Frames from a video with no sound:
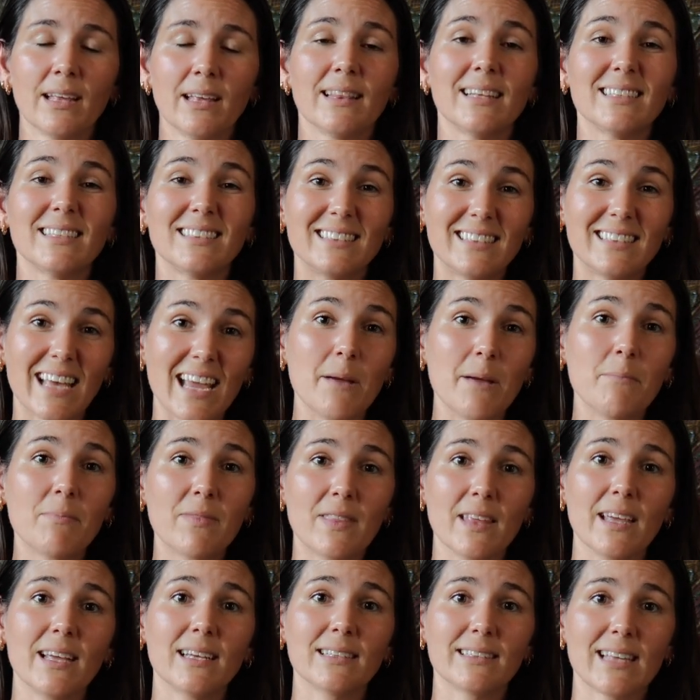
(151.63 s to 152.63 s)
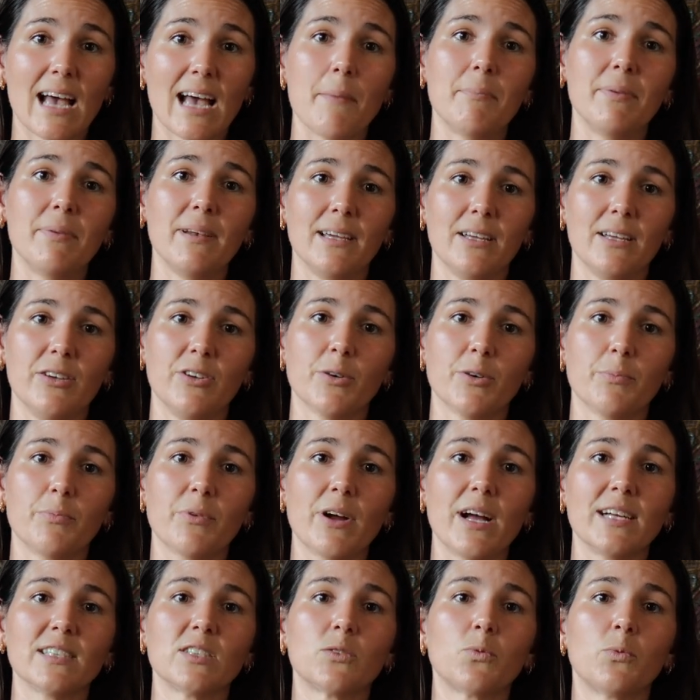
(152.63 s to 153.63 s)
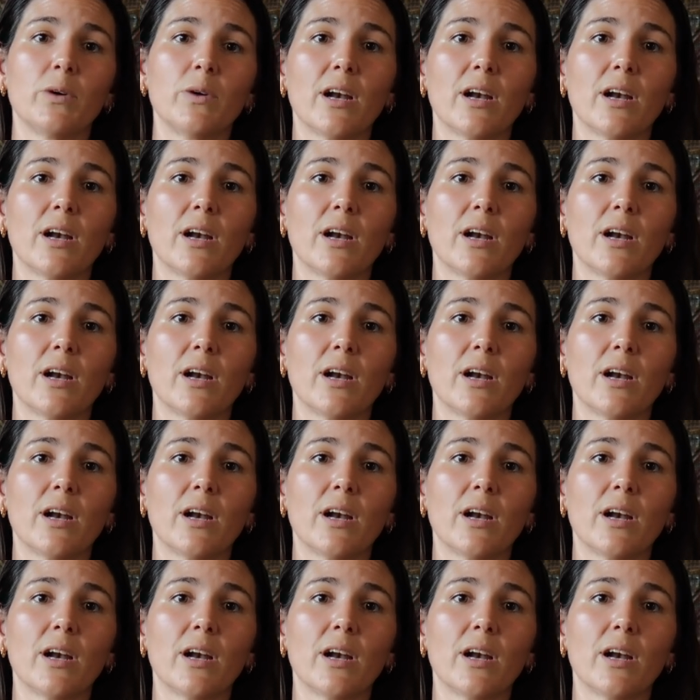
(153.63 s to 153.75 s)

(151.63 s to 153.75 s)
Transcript: The same thing is happening in your breast.